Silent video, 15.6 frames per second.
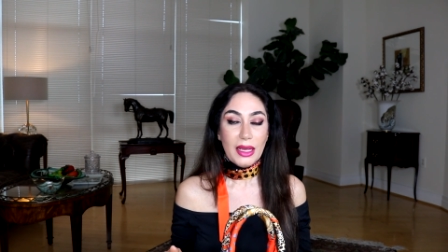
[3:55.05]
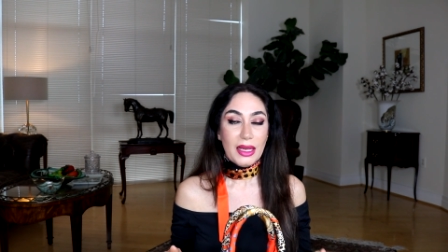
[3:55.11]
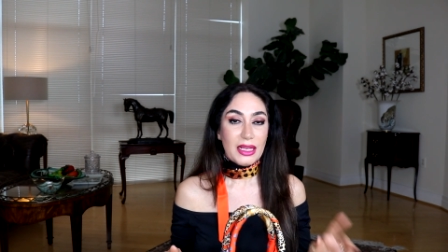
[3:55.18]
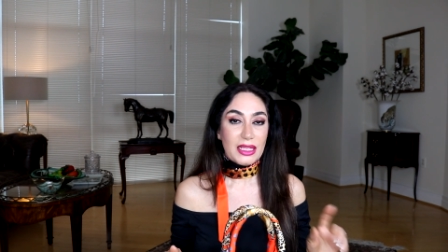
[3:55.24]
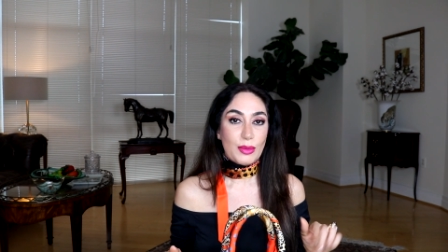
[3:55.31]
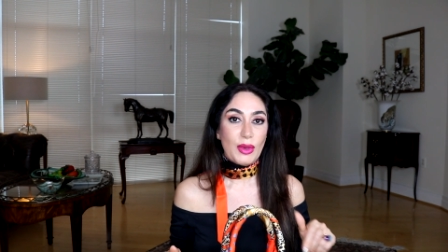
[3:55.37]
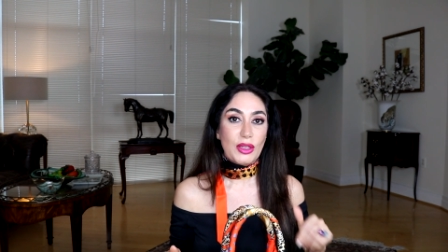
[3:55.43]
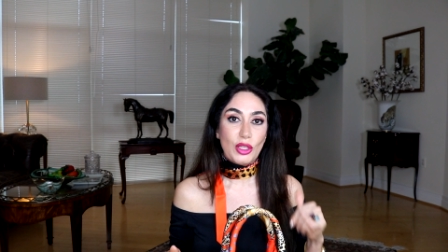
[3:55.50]

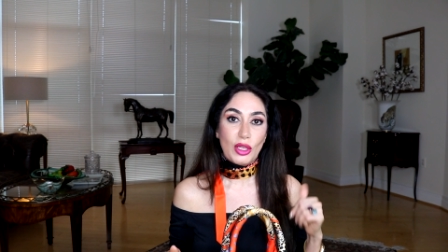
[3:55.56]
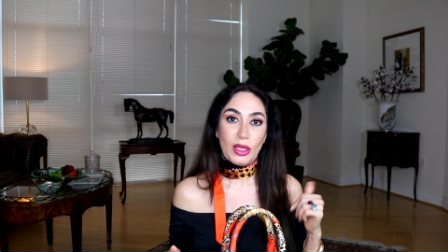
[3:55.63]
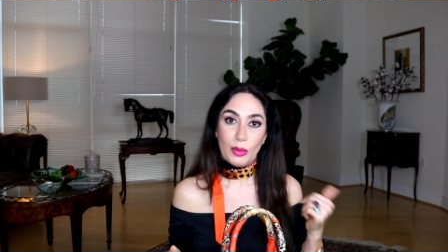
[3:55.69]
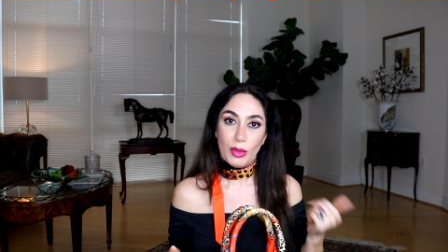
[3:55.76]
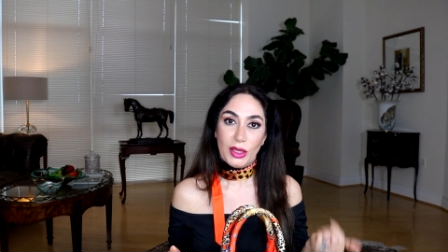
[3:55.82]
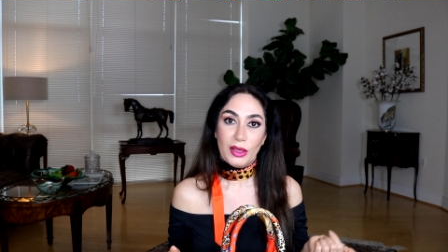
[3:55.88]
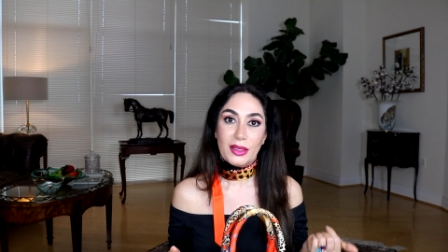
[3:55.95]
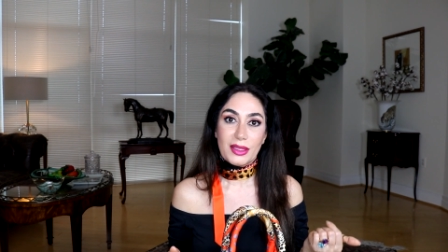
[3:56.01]
especially
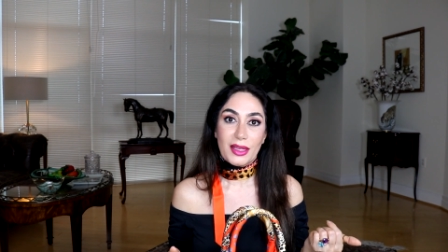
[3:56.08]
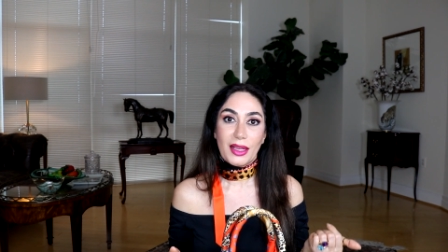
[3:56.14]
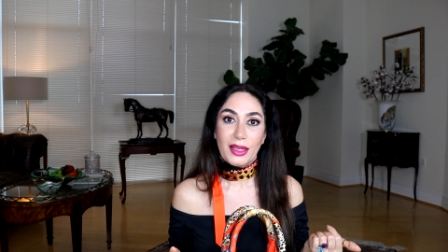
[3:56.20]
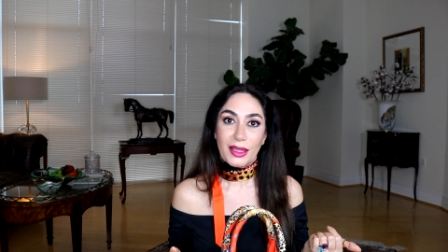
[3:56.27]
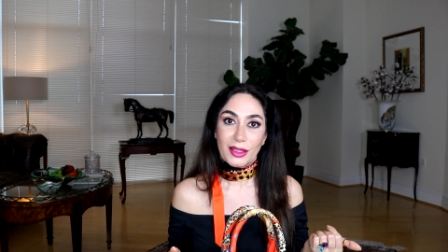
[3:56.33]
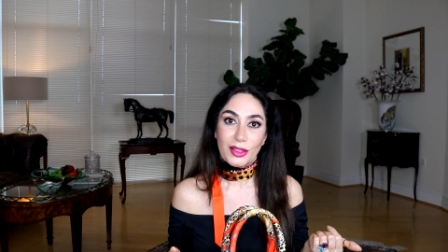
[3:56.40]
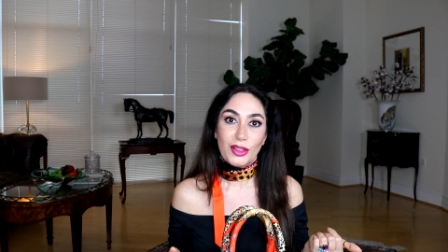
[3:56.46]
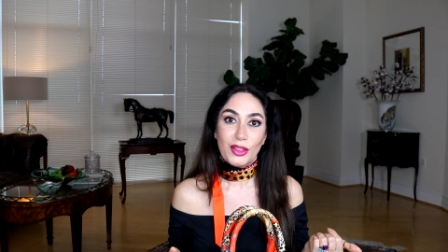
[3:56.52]
because I
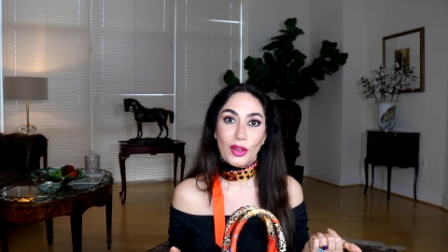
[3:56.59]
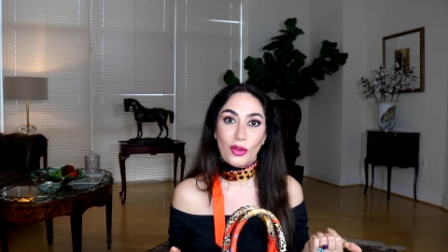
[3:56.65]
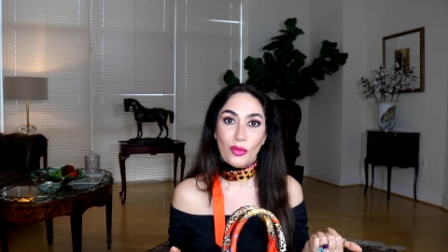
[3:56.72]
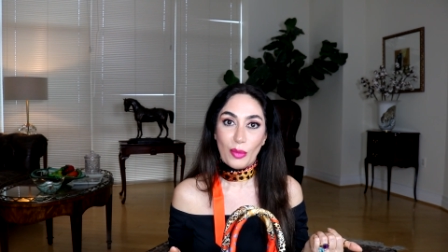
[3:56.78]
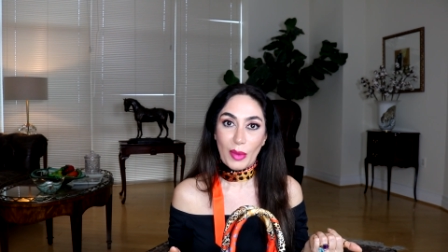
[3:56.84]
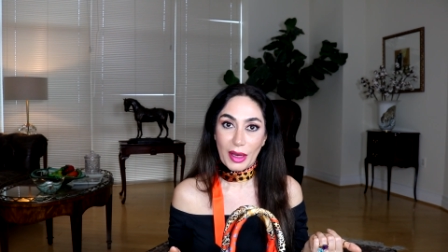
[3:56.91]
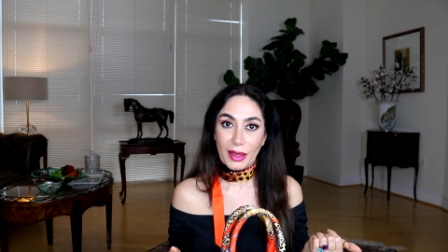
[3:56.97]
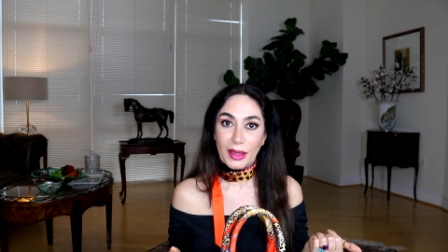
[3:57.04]
get rid of
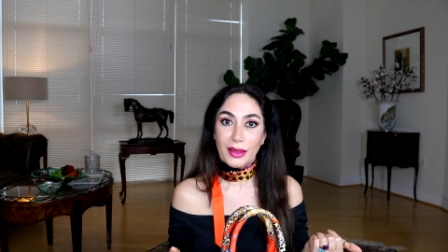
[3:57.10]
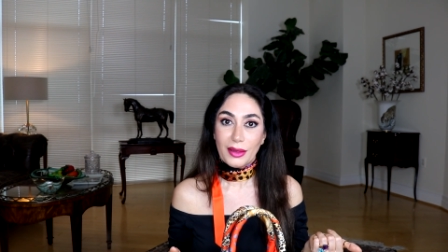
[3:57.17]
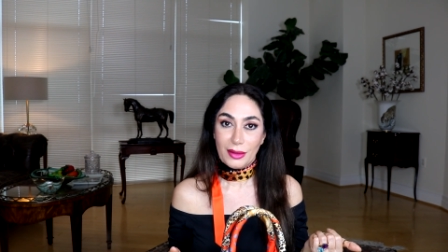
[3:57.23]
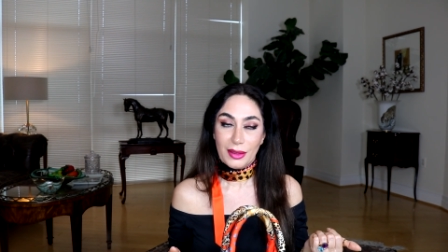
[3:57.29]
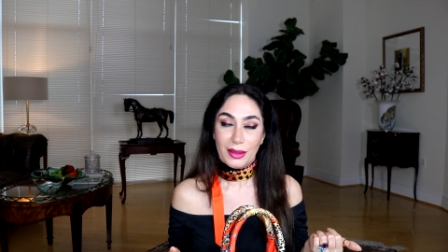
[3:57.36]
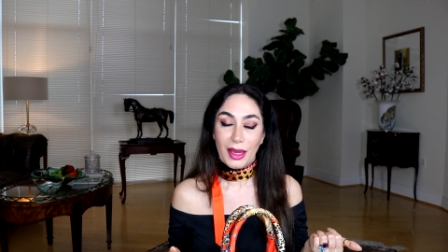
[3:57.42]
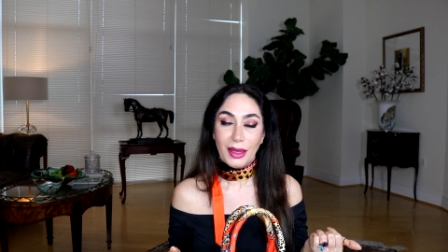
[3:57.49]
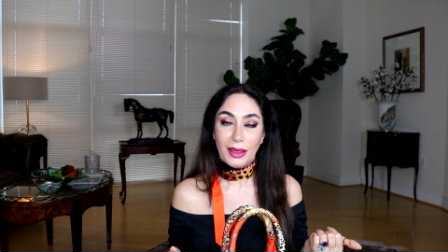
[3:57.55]
my
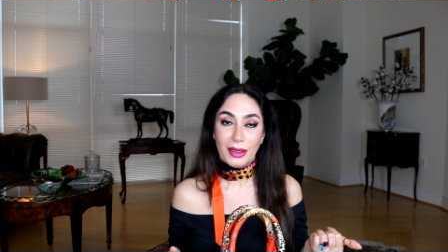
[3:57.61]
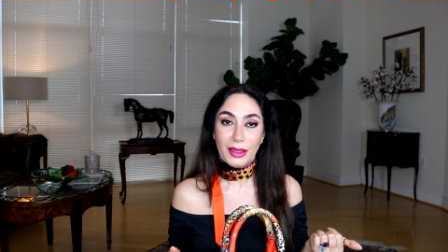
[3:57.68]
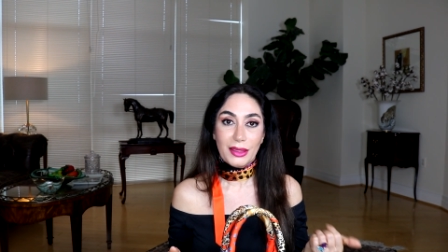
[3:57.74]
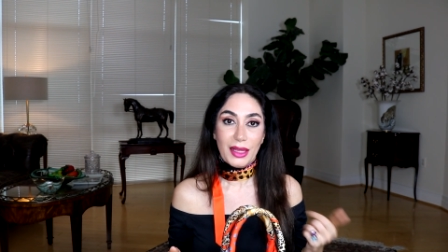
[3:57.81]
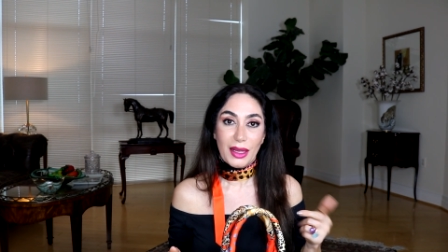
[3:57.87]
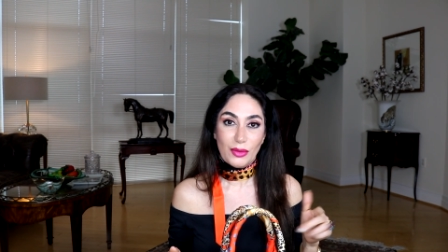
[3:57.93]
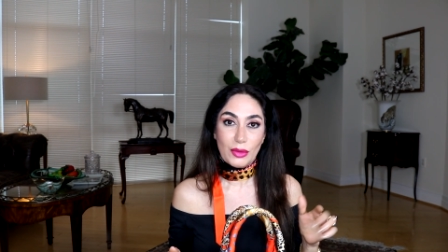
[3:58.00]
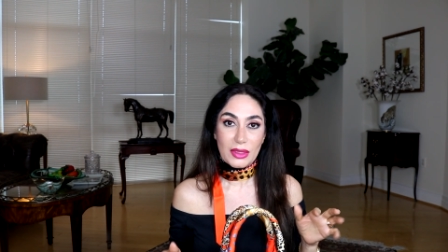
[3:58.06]
Kelly
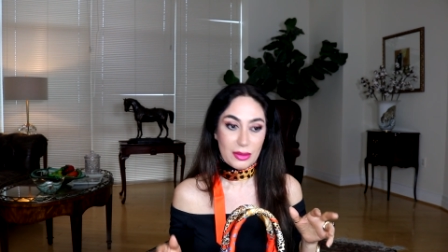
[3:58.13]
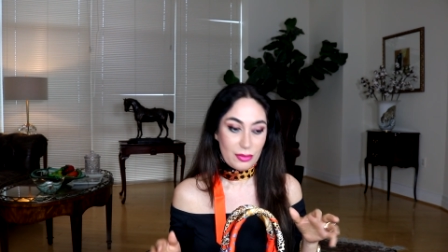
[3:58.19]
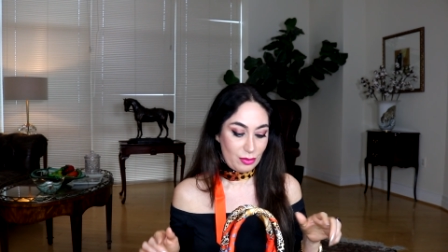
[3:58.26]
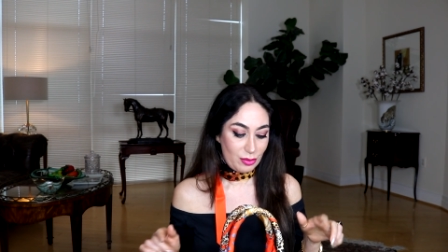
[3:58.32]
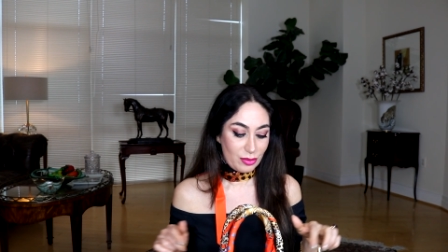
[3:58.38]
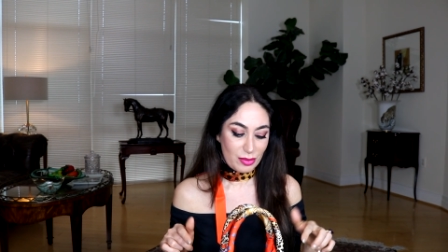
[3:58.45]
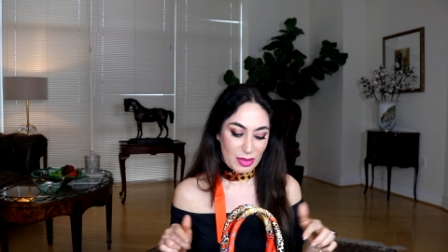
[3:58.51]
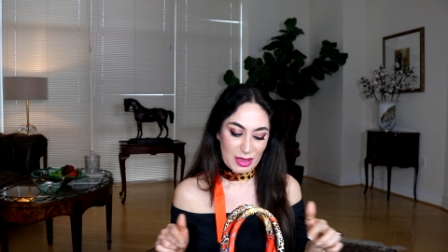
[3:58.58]
that was
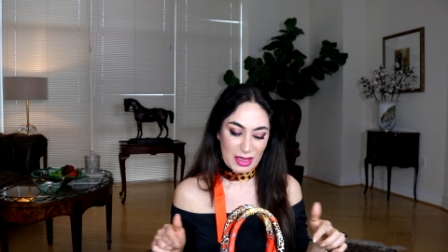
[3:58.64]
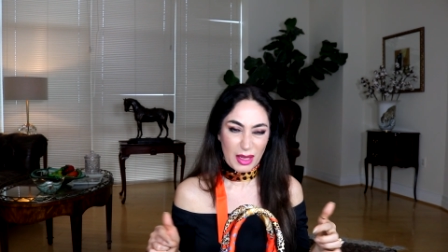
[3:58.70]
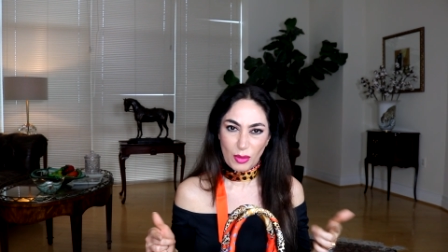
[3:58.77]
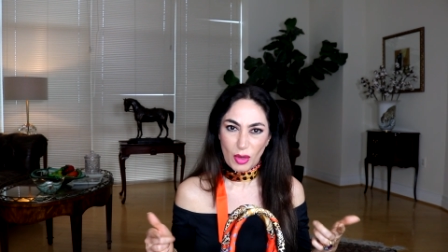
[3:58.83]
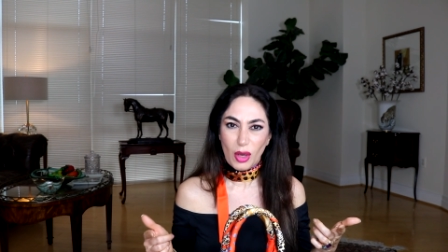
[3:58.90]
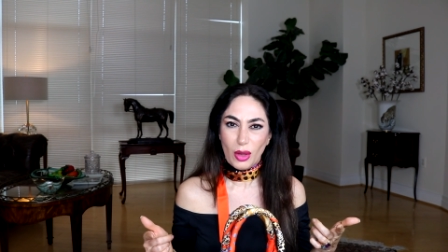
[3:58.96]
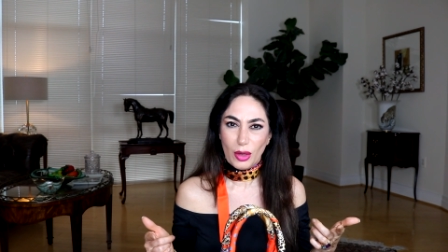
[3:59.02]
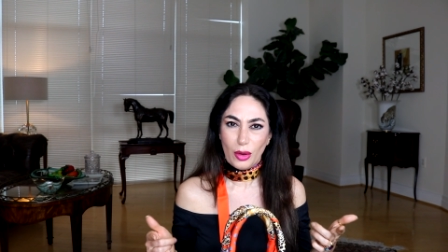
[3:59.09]

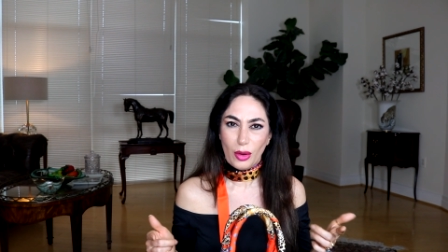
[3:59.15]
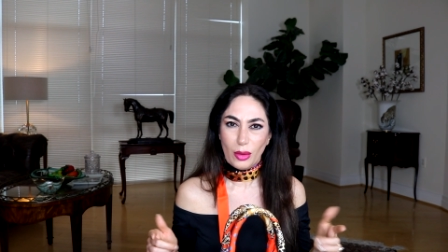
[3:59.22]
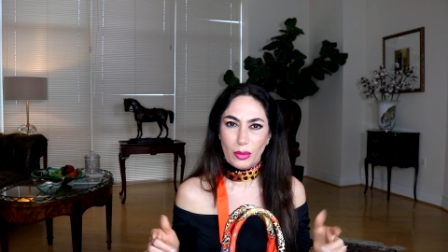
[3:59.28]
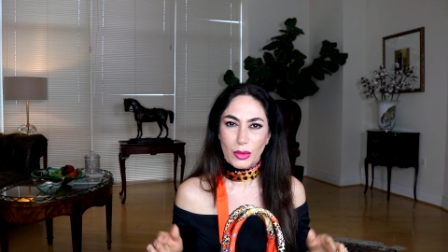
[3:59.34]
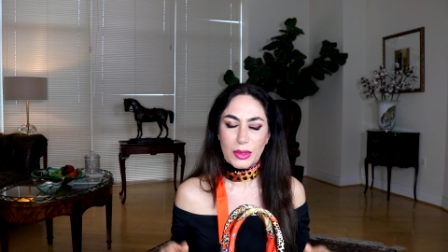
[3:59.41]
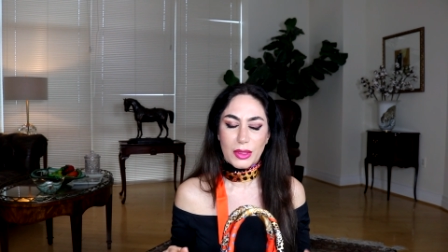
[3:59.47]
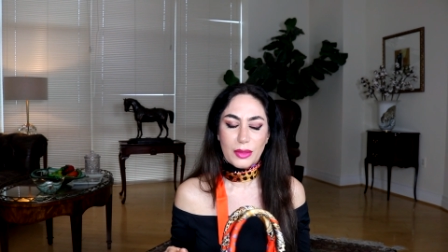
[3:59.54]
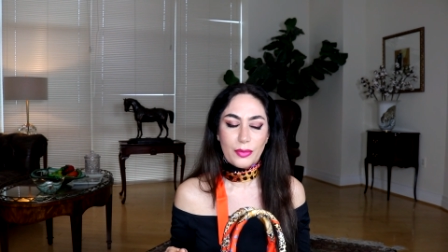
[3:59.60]
same color
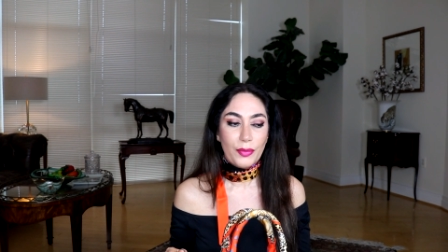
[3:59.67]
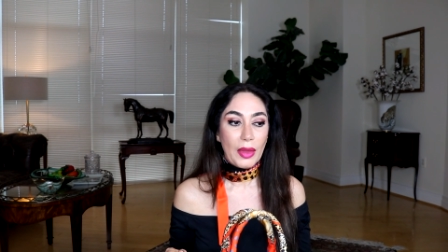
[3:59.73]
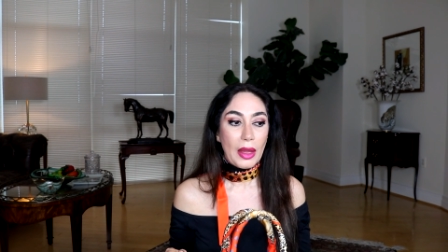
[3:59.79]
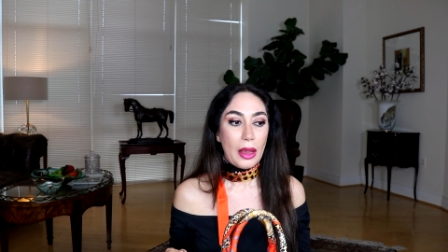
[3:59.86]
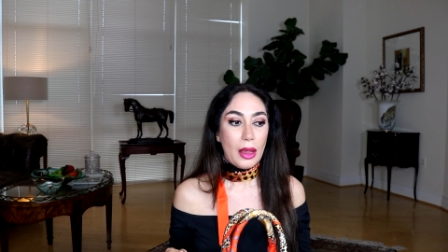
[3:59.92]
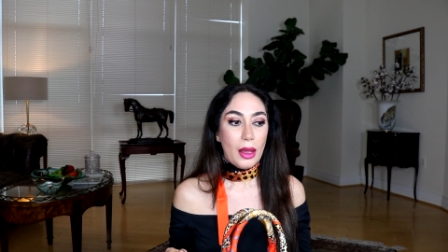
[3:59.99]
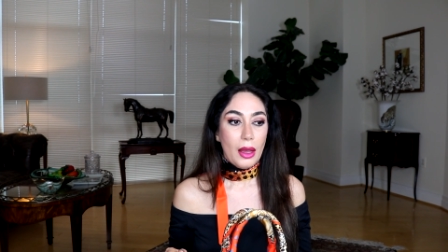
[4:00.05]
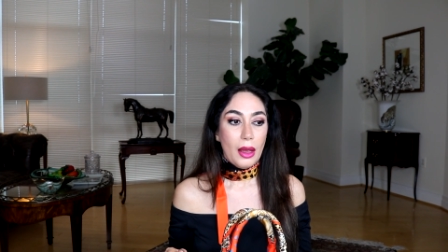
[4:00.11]
almost.
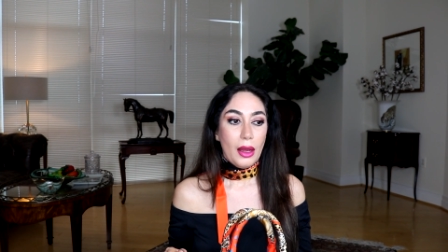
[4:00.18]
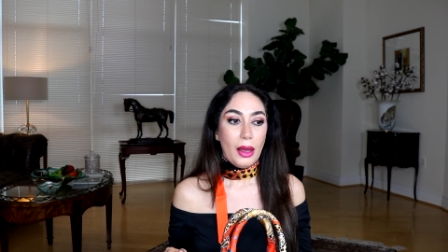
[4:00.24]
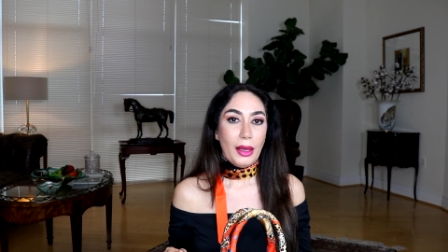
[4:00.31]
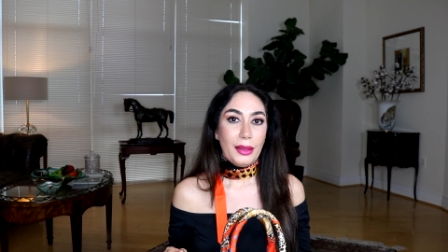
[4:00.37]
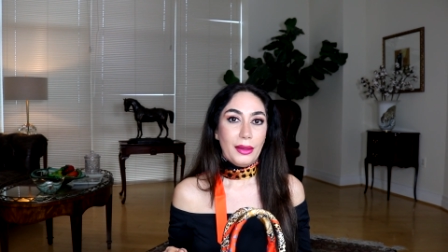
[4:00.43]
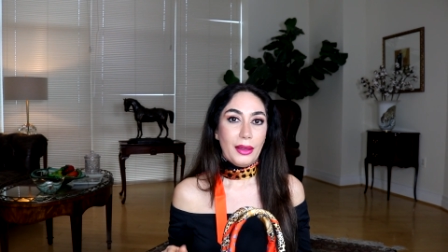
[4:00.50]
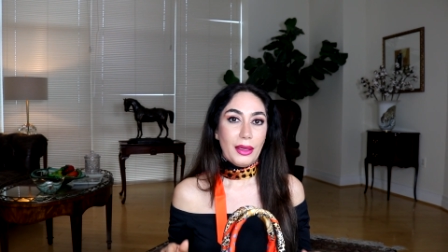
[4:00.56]
And